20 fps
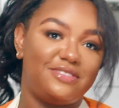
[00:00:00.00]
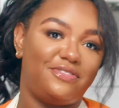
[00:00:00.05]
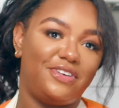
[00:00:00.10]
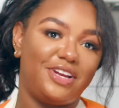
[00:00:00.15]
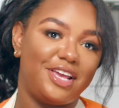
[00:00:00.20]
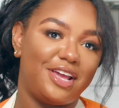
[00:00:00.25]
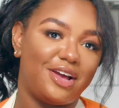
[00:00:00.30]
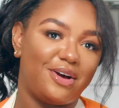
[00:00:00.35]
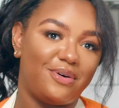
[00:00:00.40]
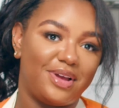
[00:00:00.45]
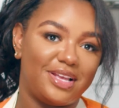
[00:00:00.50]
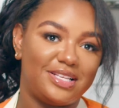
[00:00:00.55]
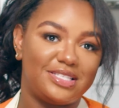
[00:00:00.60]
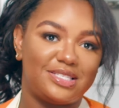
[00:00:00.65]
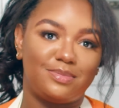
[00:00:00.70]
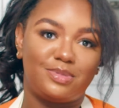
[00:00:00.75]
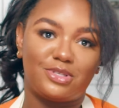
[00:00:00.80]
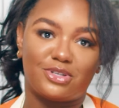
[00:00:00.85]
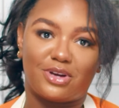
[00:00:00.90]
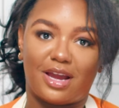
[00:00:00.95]
video and
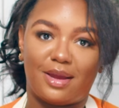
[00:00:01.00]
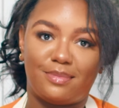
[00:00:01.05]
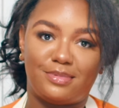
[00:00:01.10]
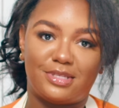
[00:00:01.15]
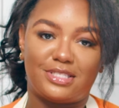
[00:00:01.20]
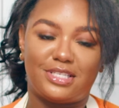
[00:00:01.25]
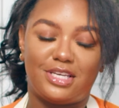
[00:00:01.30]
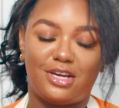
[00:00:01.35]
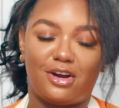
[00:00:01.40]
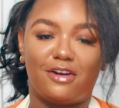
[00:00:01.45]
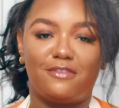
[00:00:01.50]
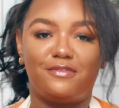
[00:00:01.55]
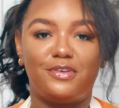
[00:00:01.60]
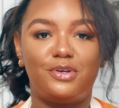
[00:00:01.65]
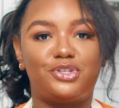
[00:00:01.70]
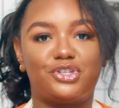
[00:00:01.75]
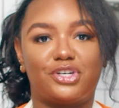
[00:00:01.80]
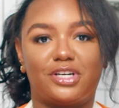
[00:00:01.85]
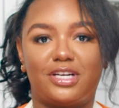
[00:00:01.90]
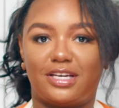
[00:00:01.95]
subscribe to see our
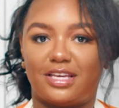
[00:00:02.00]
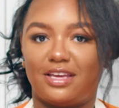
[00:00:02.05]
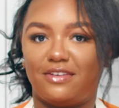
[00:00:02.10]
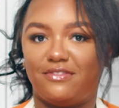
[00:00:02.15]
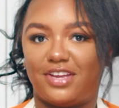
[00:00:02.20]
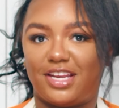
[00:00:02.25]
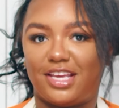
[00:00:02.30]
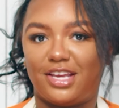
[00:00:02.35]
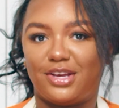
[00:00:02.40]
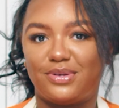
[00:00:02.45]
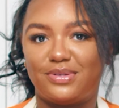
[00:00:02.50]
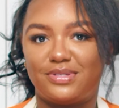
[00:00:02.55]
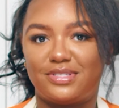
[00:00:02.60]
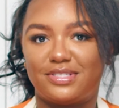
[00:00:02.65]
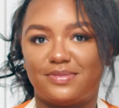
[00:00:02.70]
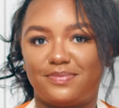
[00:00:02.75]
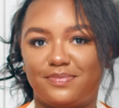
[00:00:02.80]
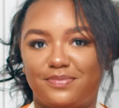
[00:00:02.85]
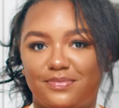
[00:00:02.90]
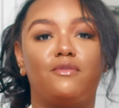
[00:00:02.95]
future cooking videos.